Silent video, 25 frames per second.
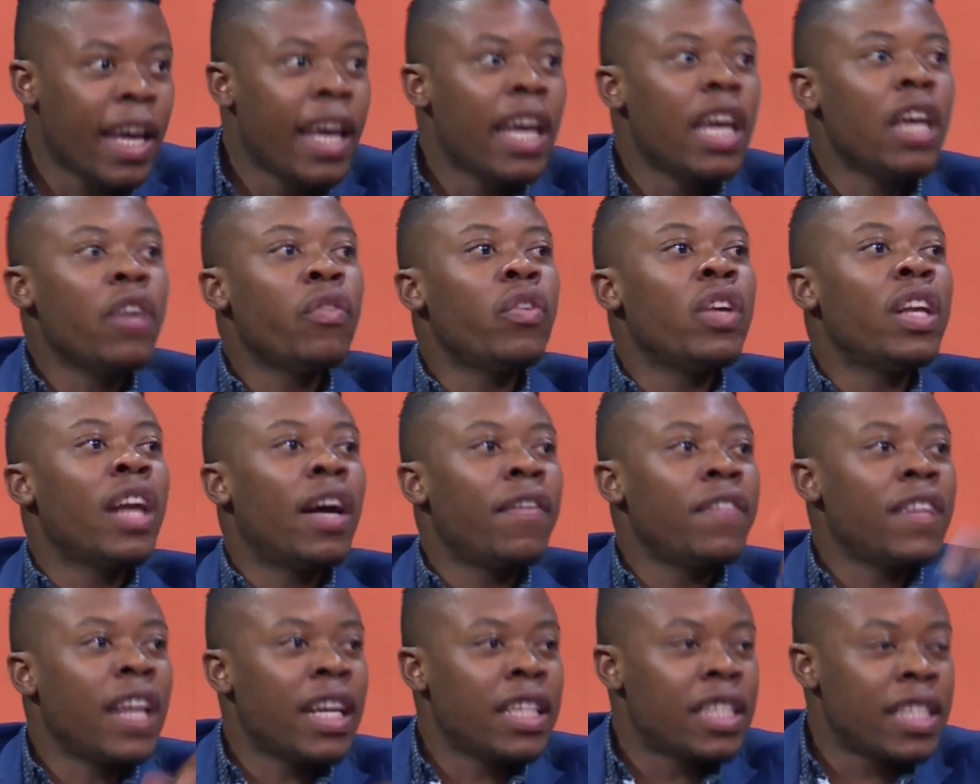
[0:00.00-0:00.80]
Even
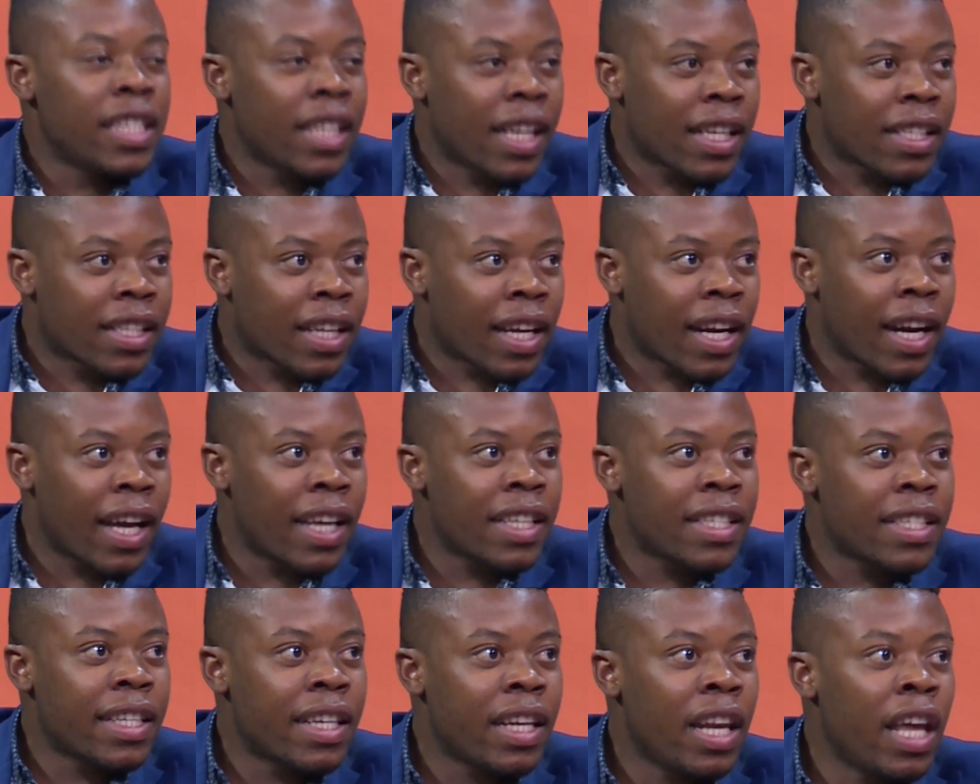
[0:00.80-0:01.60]
after Jesus
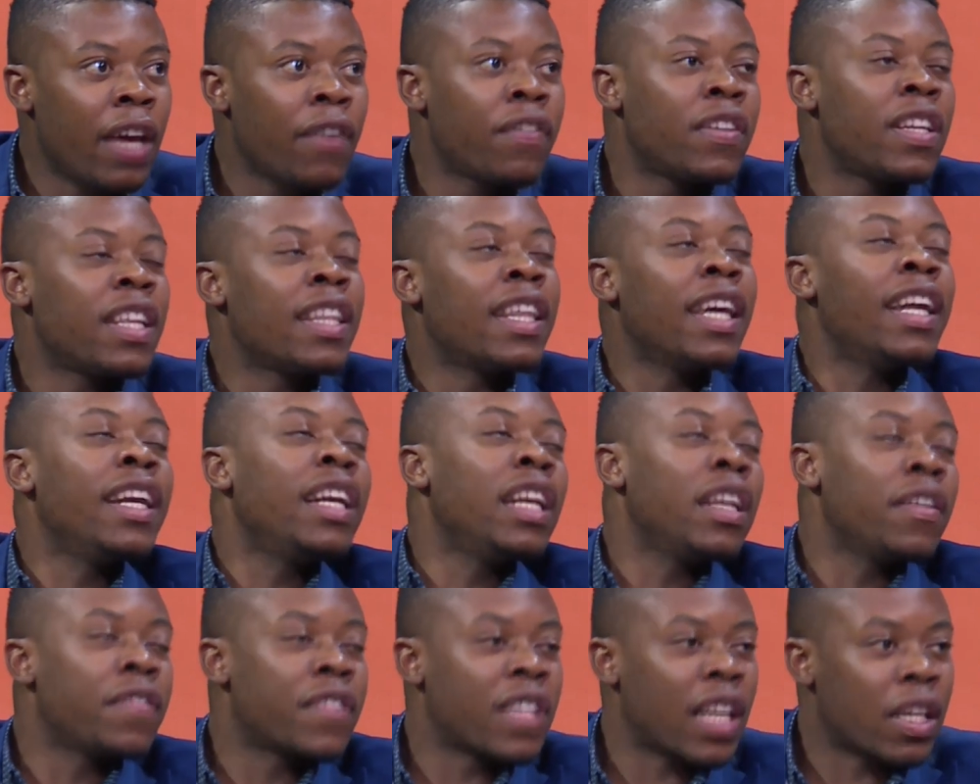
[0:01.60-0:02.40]
Christ left, he
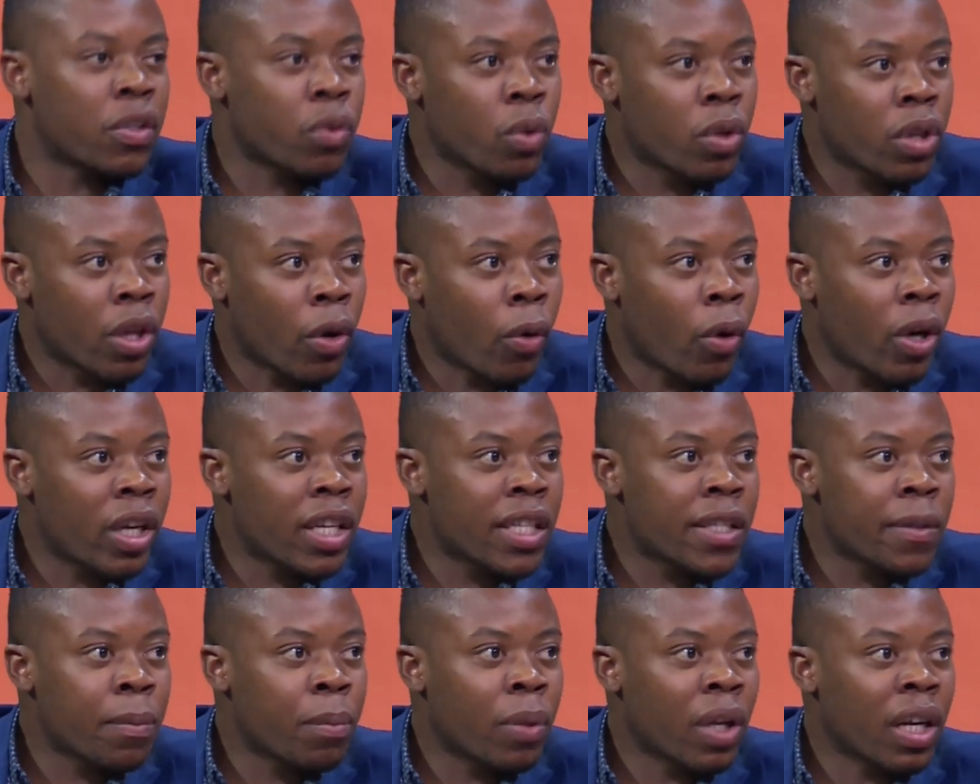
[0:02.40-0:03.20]
then leaves us with the
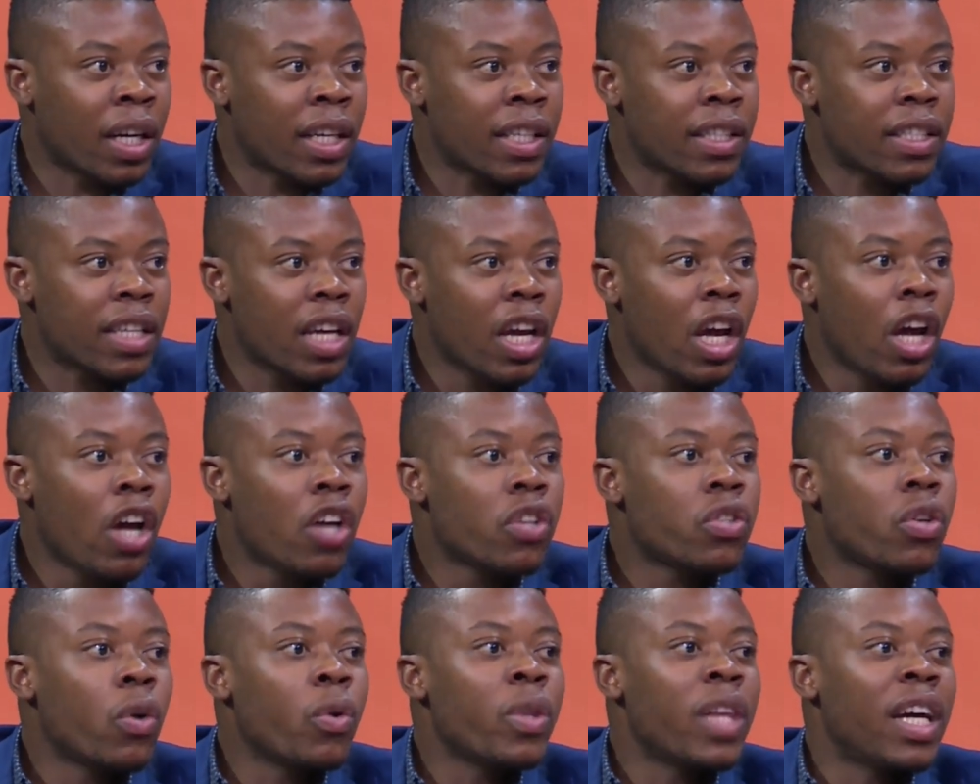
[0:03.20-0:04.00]
Holy Spirit
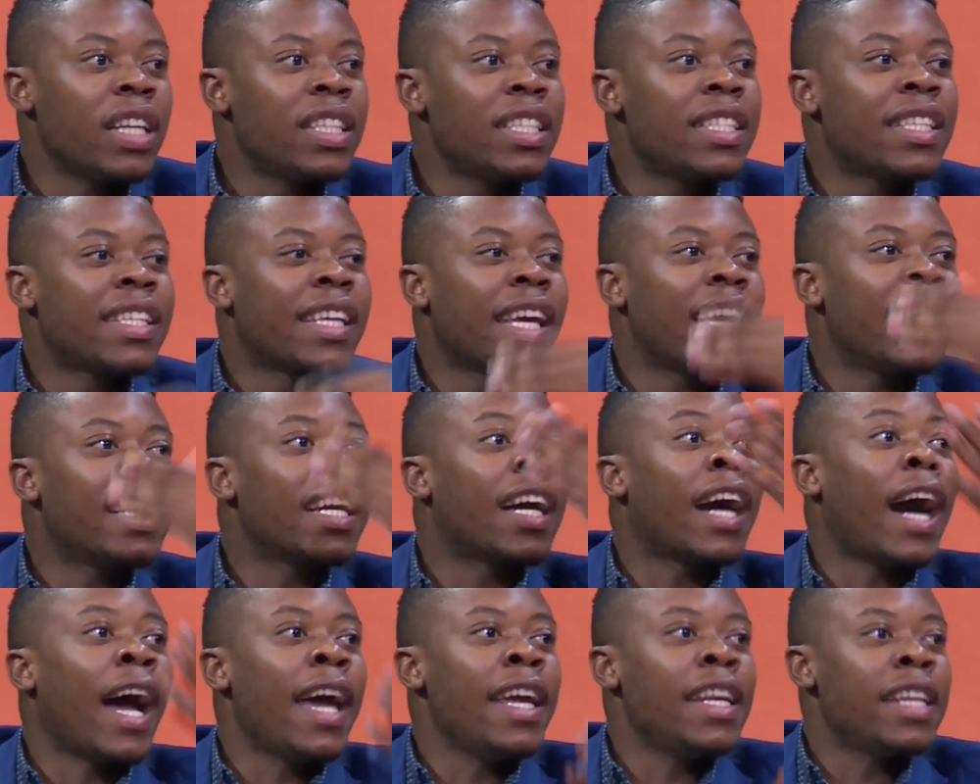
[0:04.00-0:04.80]
so that it
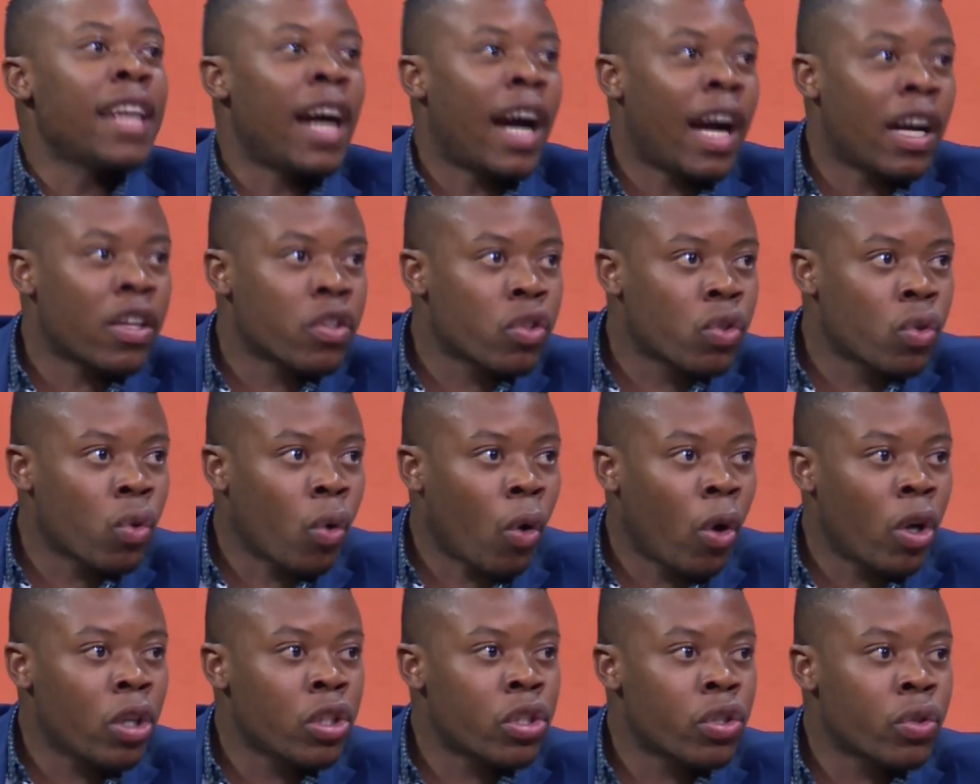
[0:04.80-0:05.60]
can guide us to
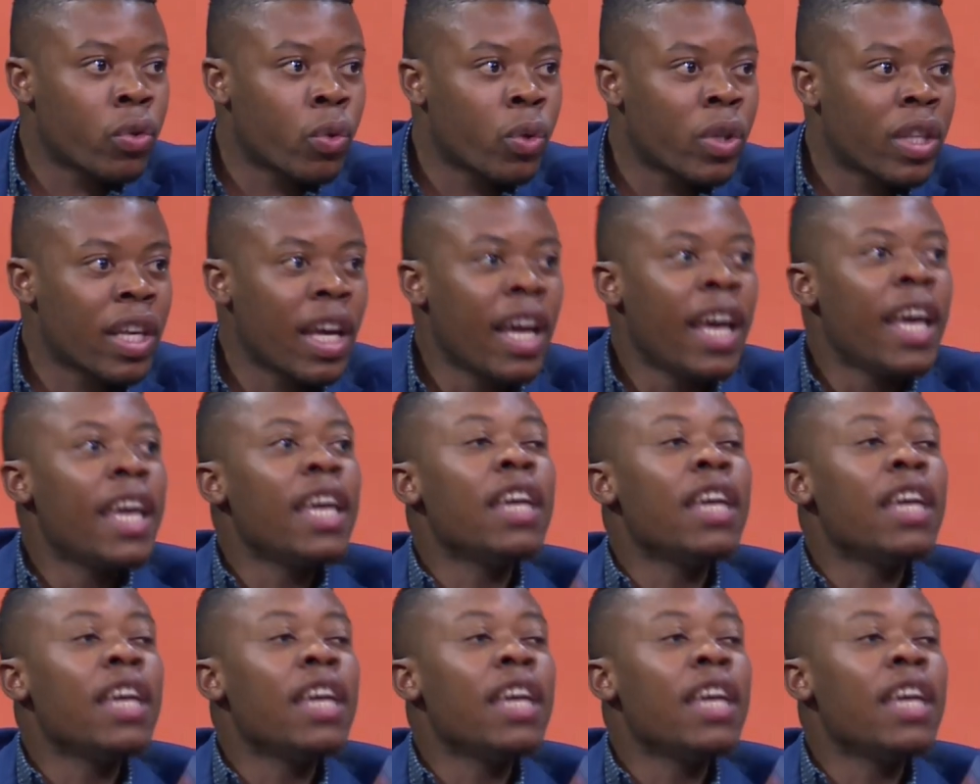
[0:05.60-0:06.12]
all truth.